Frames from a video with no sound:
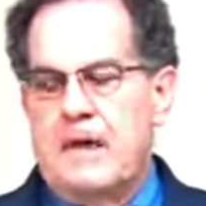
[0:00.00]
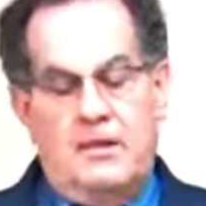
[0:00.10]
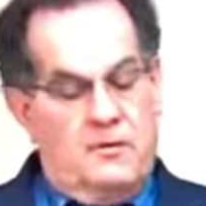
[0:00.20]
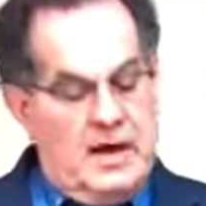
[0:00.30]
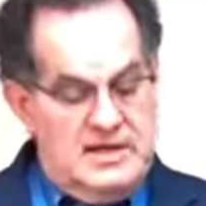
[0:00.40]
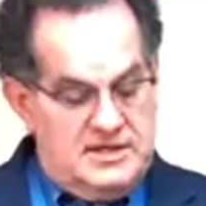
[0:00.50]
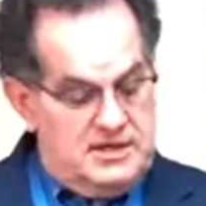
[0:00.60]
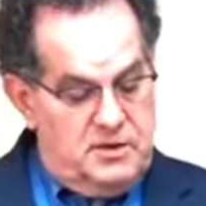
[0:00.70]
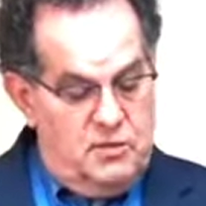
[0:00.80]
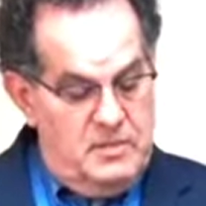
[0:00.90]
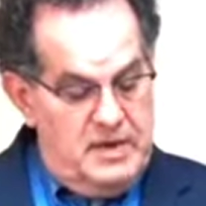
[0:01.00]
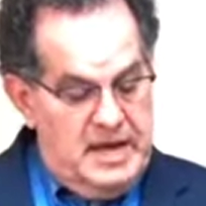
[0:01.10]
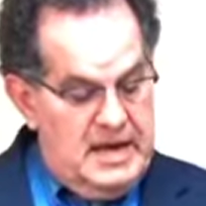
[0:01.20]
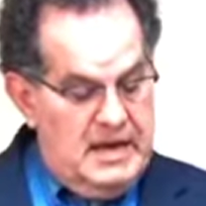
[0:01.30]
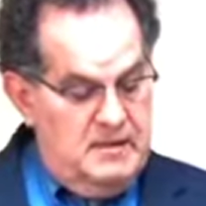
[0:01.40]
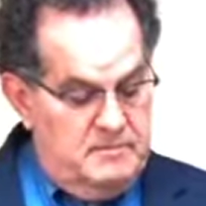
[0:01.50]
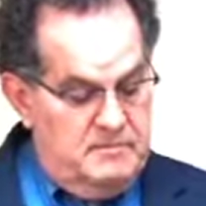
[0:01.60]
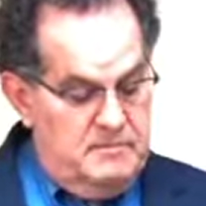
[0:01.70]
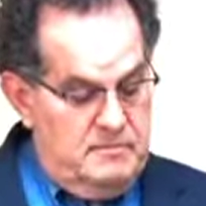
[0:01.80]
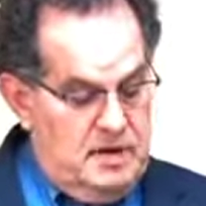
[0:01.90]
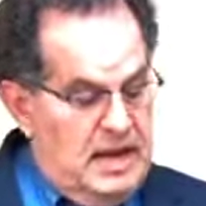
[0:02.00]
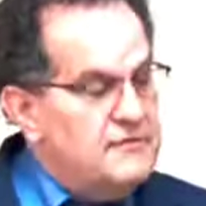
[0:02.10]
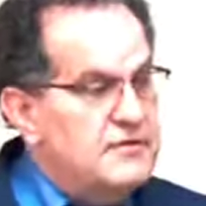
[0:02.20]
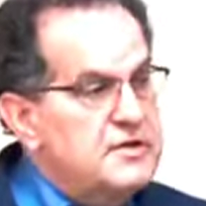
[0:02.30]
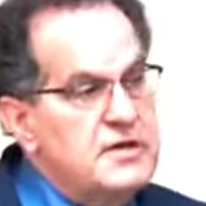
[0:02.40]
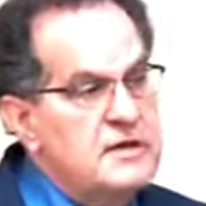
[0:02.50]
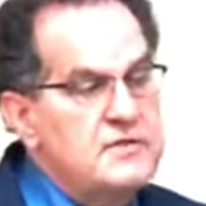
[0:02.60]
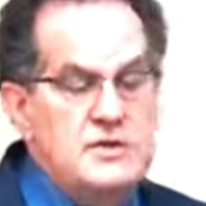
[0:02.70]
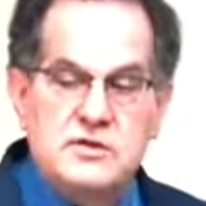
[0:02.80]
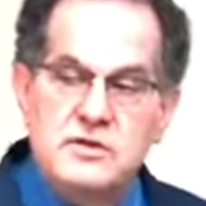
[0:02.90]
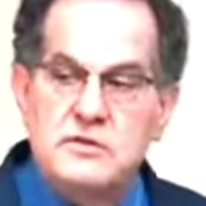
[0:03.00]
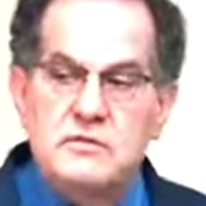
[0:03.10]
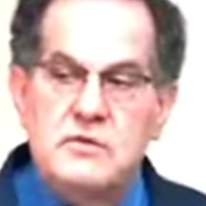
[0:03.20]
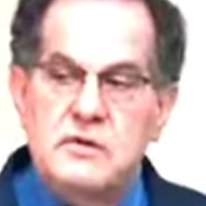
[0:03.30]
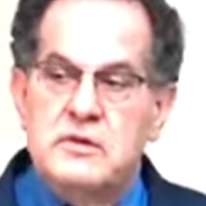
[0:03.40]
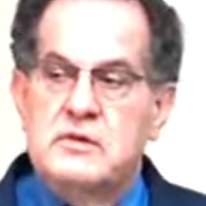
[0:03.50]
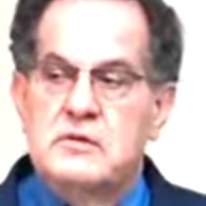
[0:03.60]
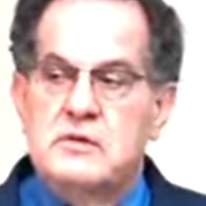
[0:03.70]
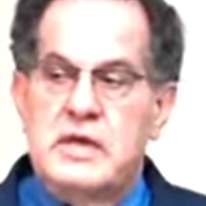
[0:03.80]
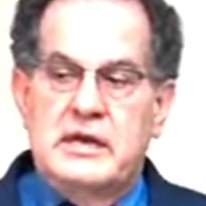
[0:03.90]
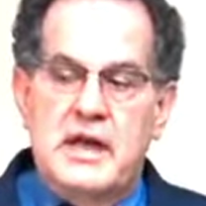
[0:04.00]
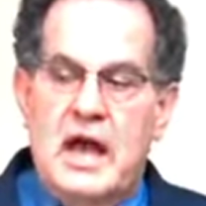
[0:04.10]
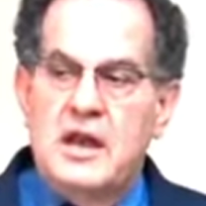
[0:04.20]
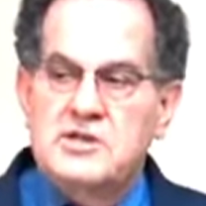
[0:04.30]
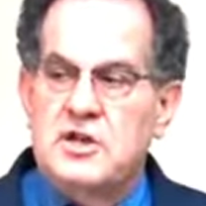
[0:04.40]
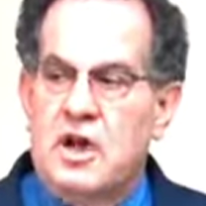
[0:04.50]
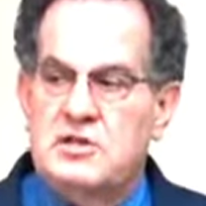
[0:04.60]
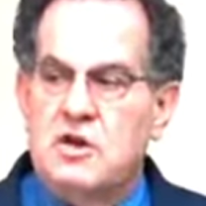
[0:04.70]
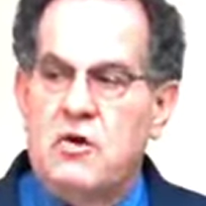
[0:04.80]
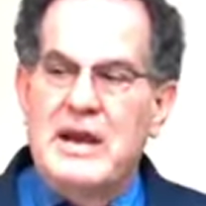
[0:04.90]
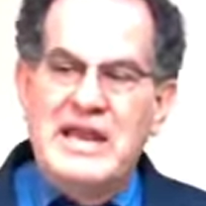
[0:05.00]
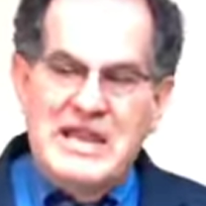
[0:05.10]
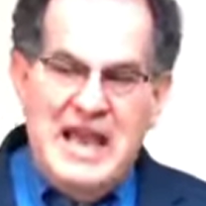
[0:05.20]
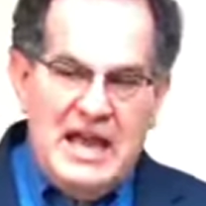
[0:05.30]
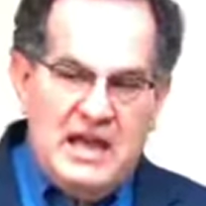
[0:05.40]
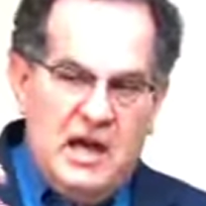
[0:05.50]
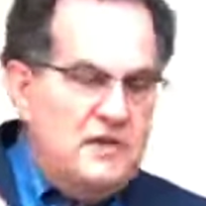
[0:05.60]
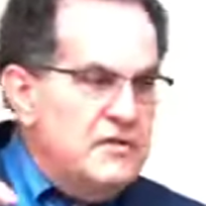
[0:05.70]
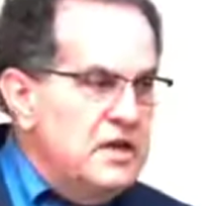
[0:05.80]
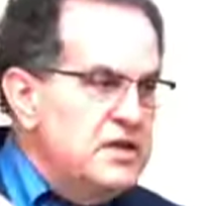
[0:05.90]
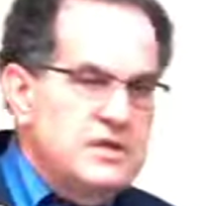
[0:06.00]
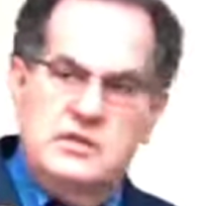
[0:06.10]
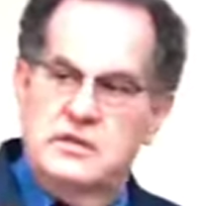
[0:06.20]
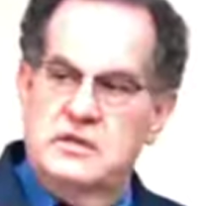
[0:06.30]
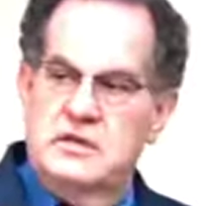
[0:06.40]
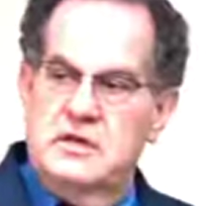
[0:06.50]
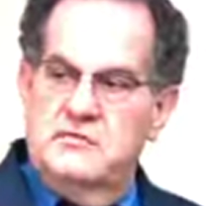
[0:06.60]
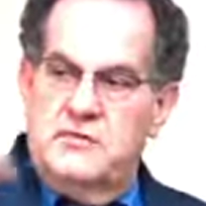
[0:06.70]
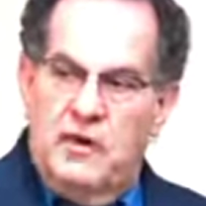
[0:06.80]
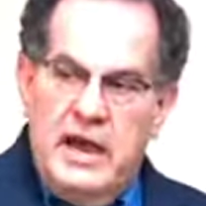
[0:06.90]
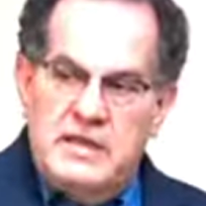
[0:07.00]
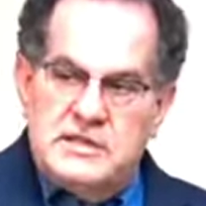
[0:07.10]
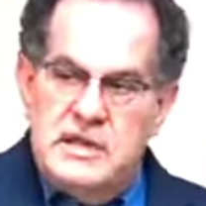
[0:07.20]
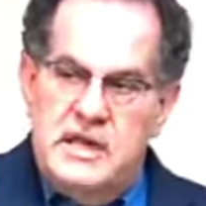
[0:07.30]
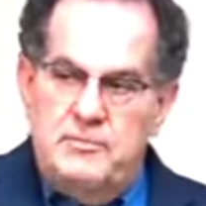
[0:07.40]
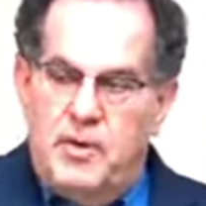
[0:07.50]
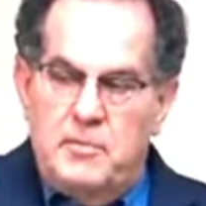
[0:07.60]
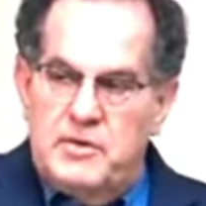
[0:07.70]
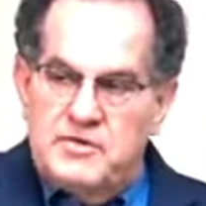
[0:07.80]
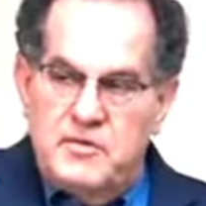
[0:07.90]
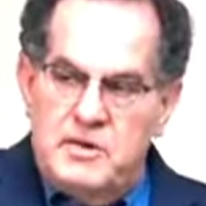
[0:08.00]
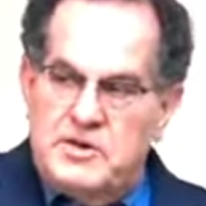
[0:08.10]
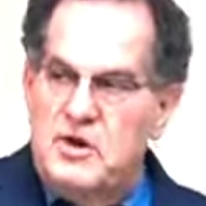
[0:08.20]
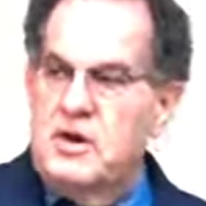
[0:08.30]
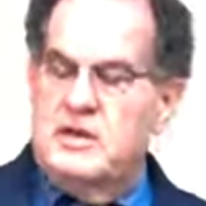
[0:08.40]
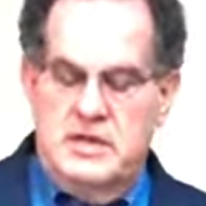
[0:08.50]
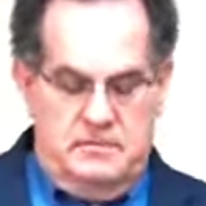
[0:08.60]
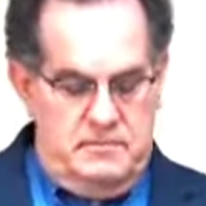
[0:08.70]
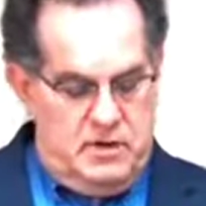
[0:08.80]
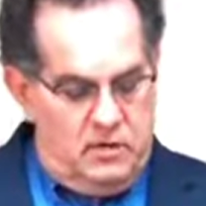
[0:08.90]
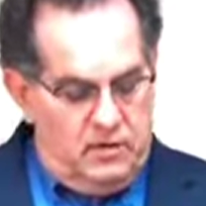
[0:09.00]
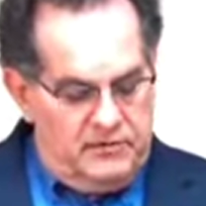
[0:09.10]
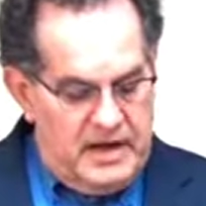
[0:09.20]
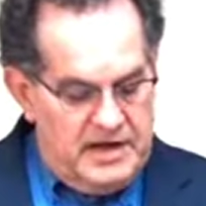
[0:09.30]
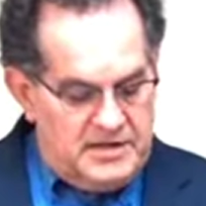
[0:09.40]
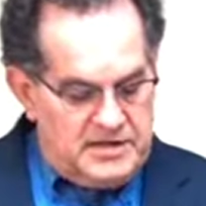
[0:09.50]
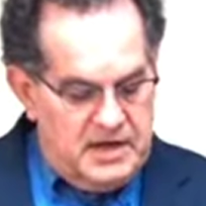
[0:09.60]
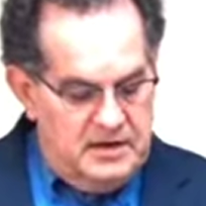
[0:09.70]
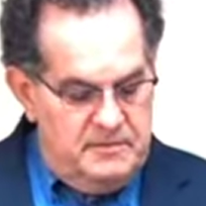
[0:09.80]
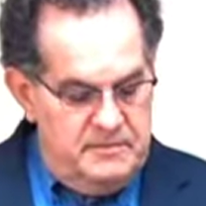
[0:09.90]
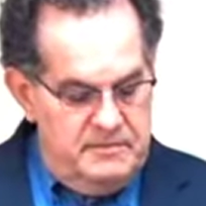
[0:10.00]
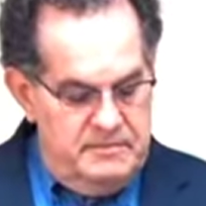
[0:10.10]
Otherwise, there wouldn't be any left even to acknowledge God's glory in that covenant of grace that He purposed from eternity to glorify His Son.